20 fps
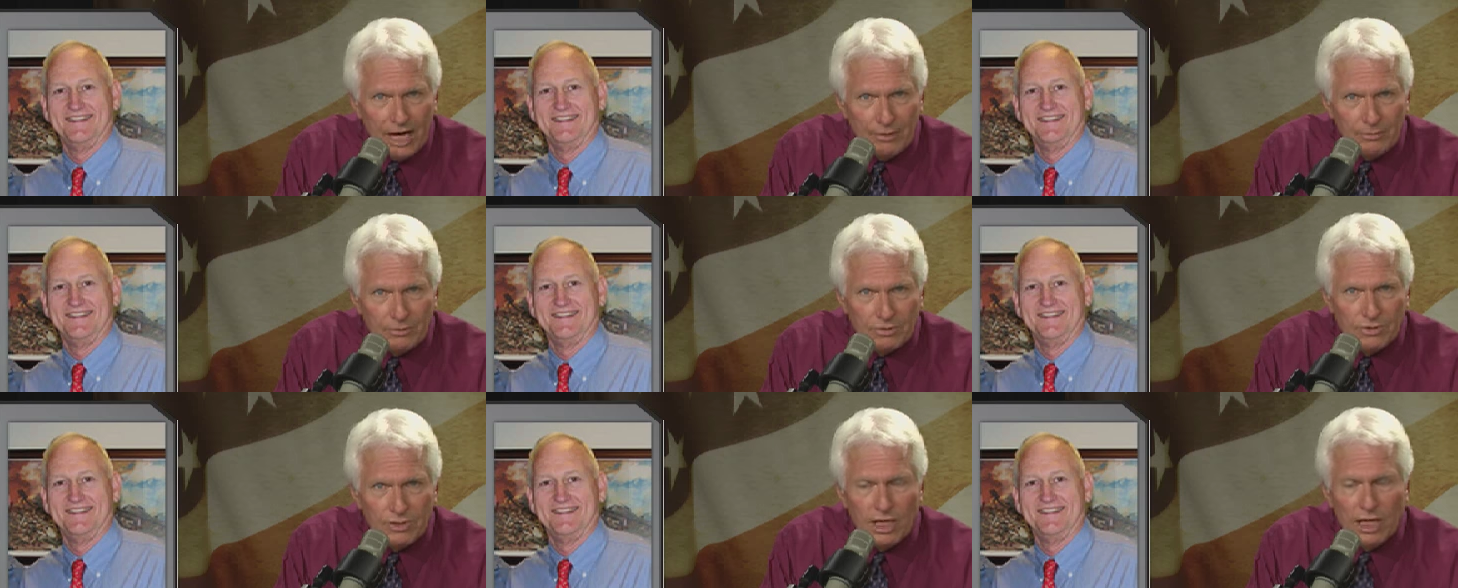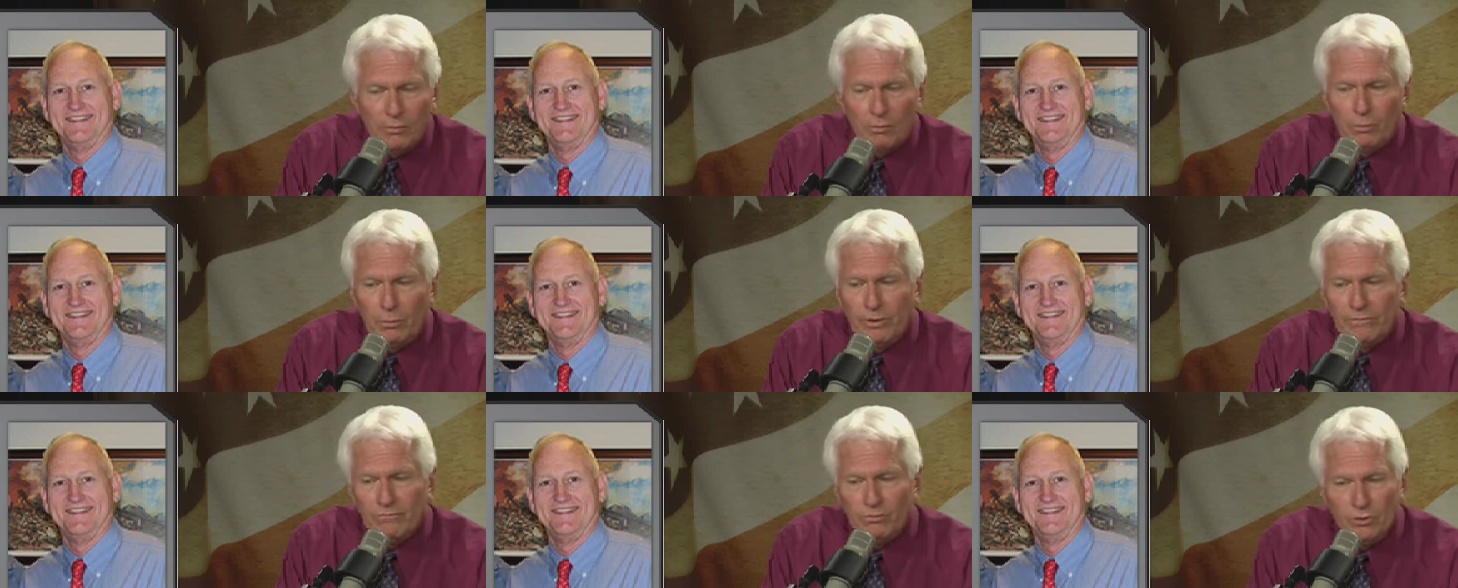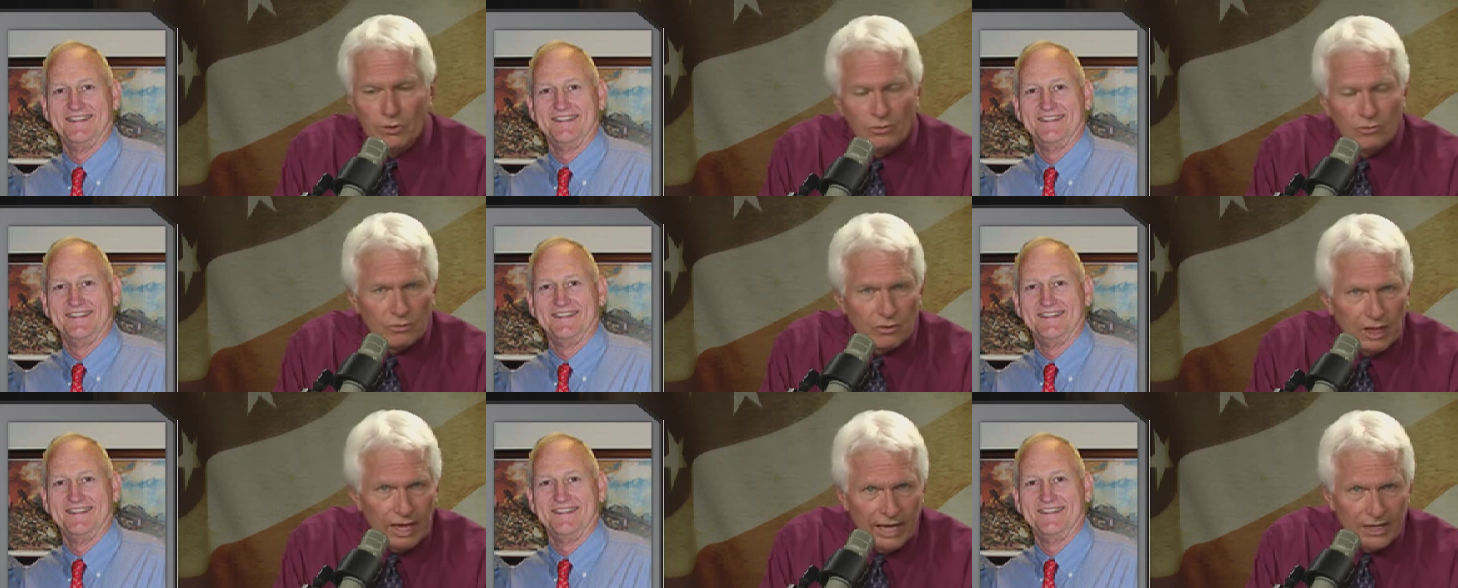Speaker 1: is done, when we've
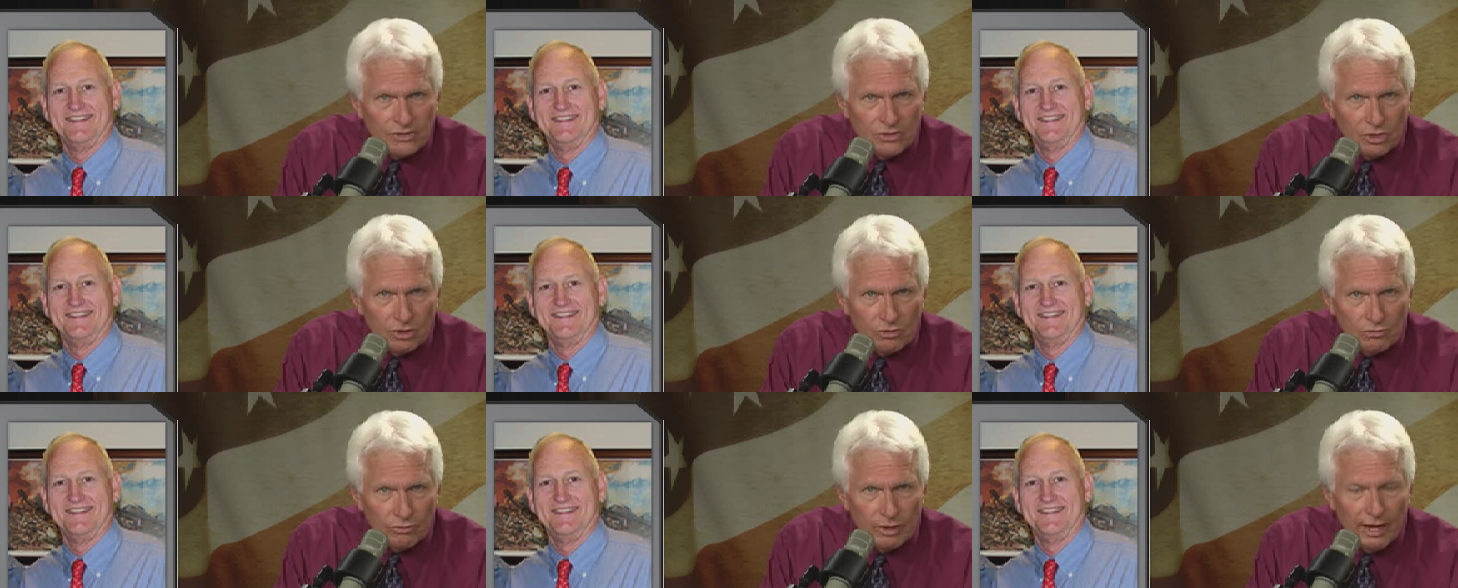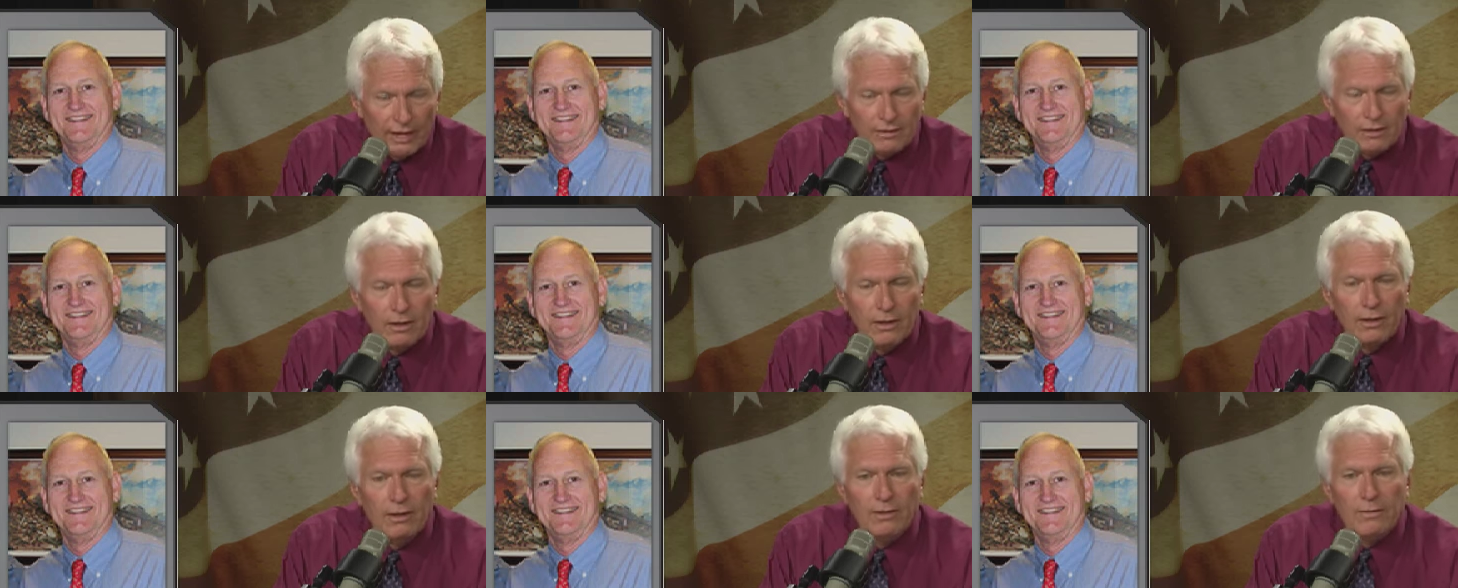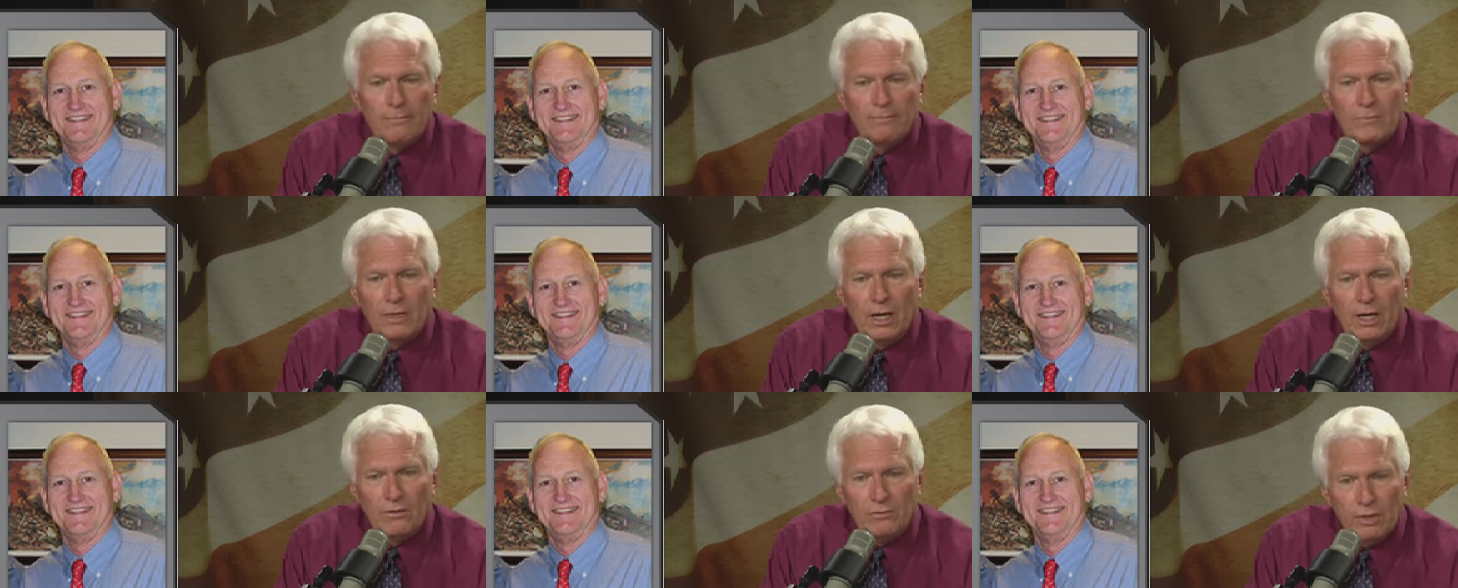neutralized the threat,
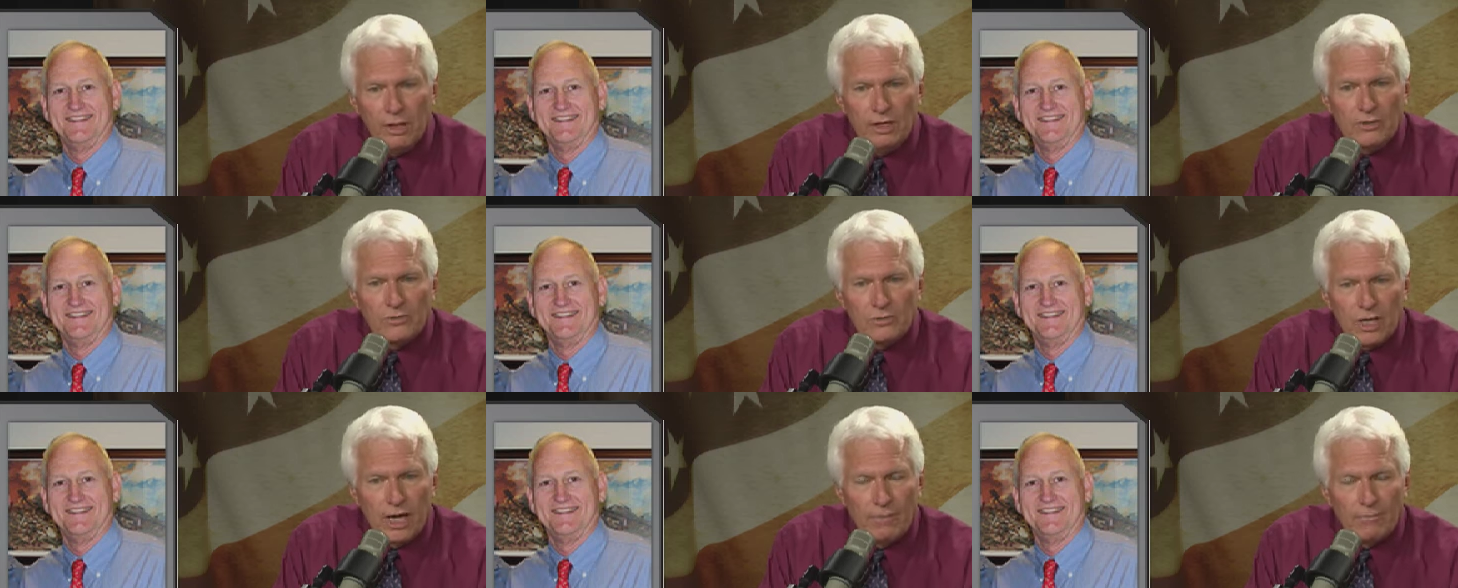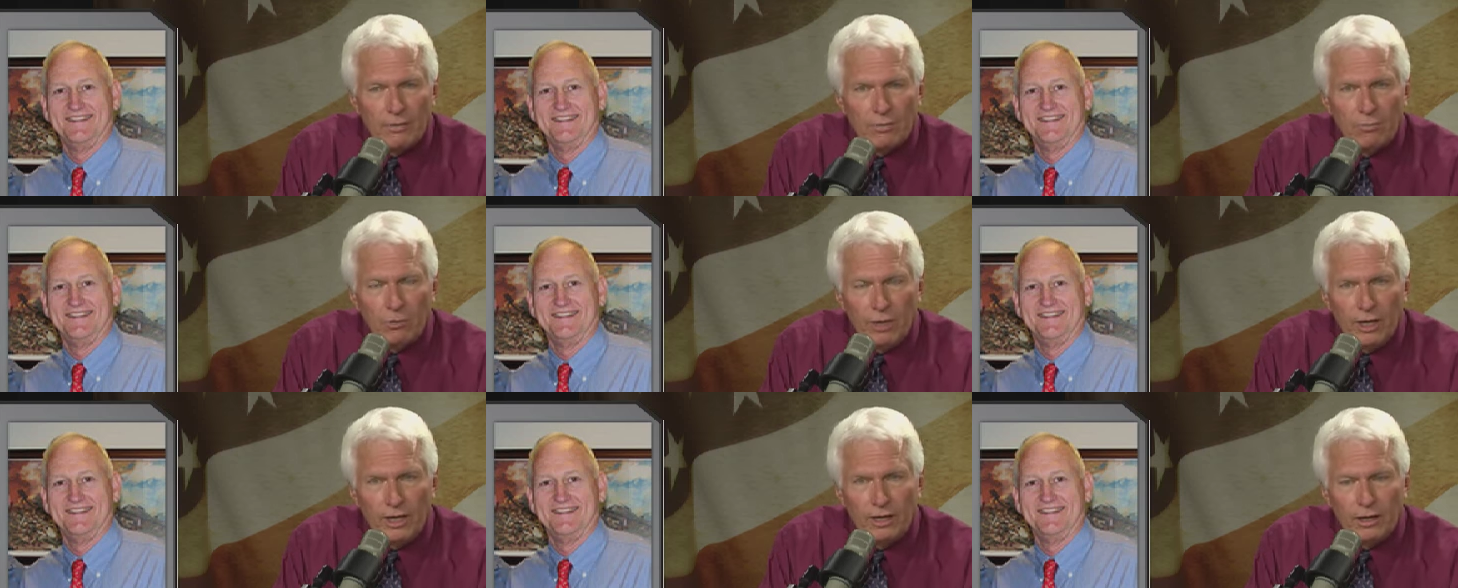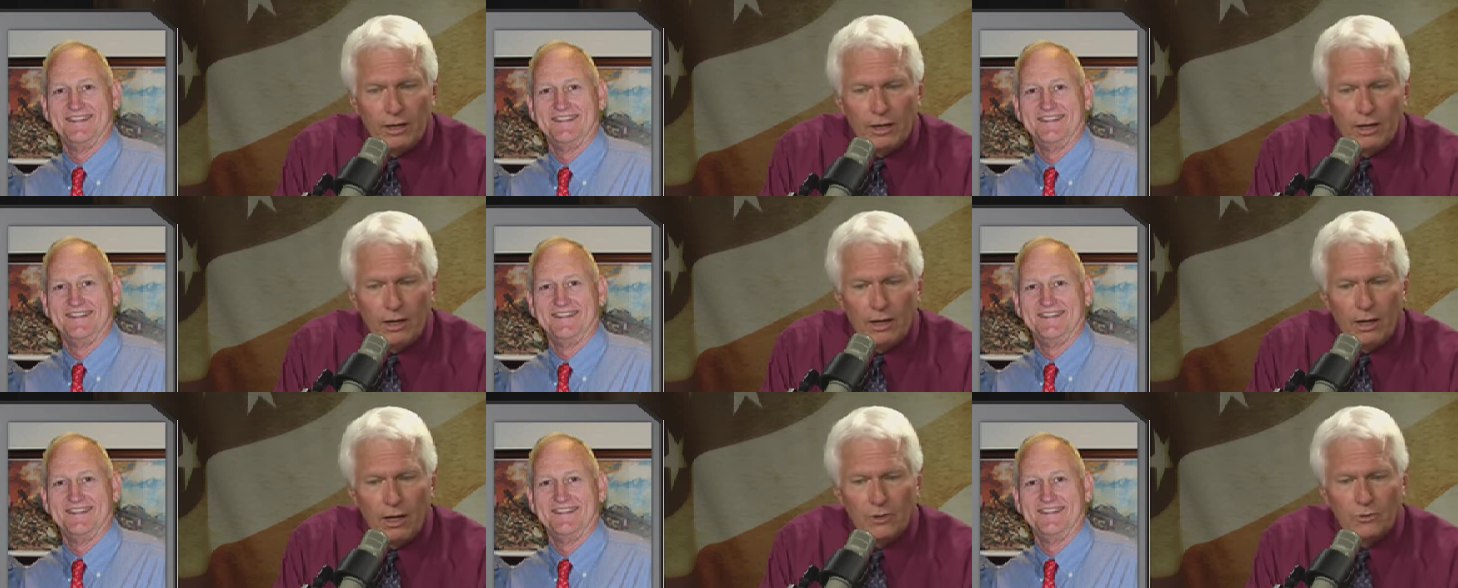uh, then it's time to bring uh,
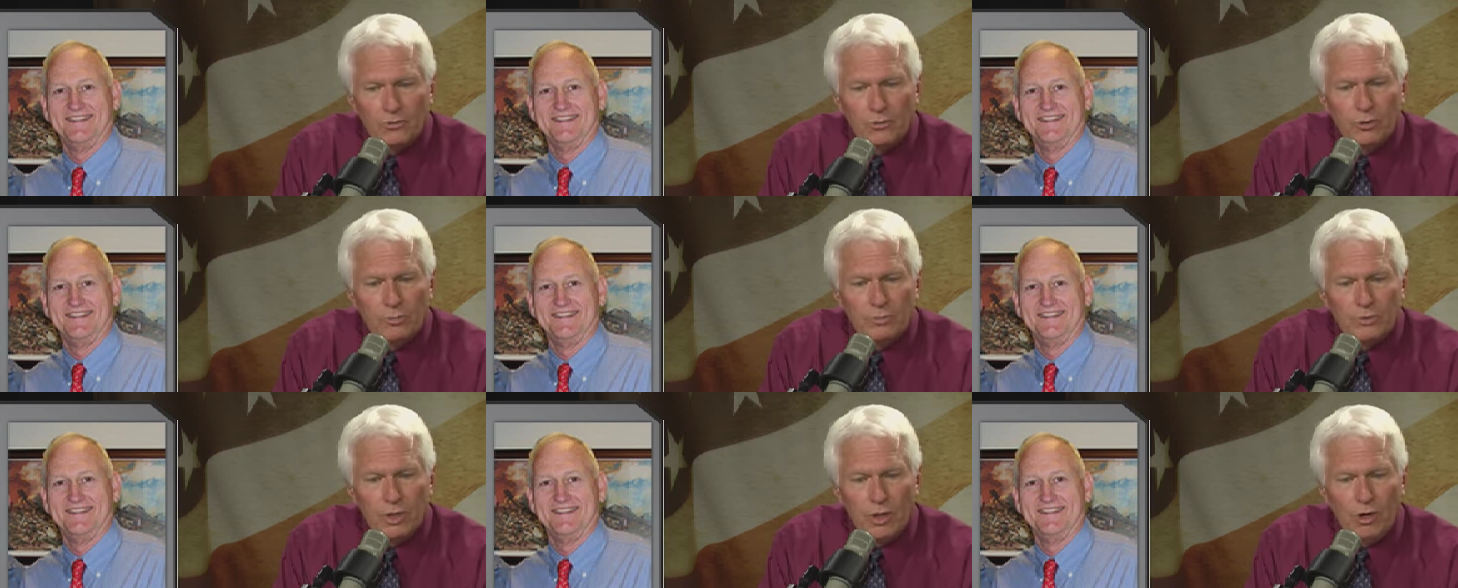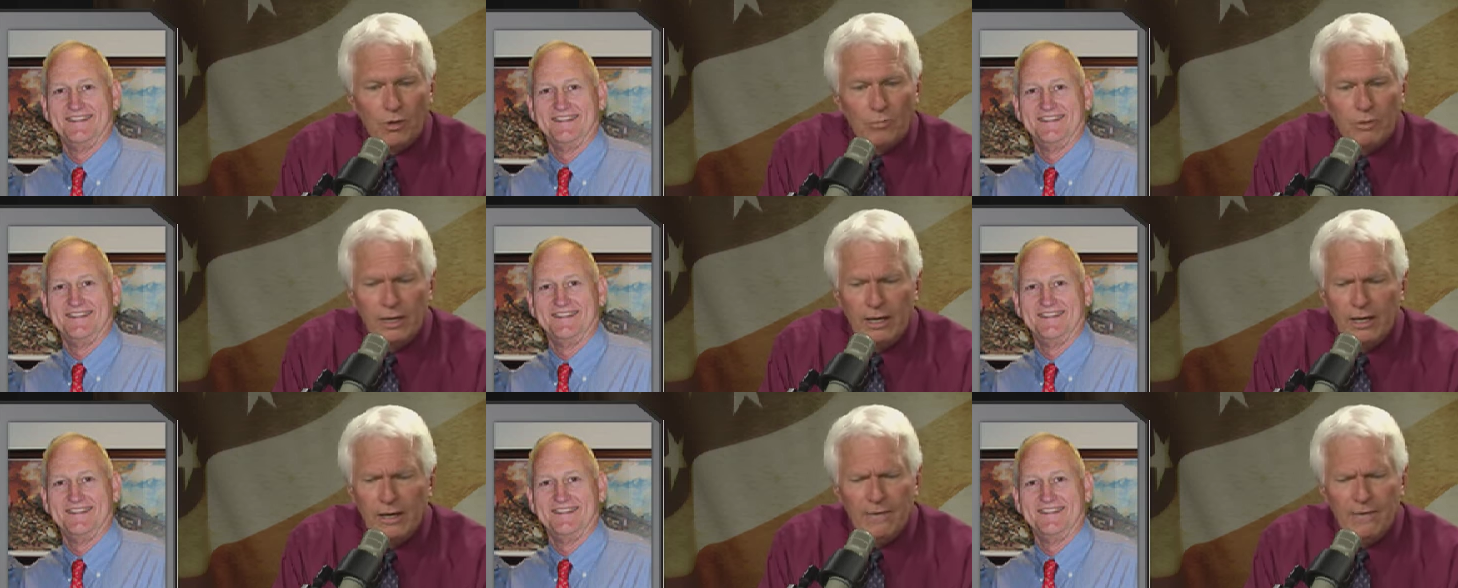our troops home.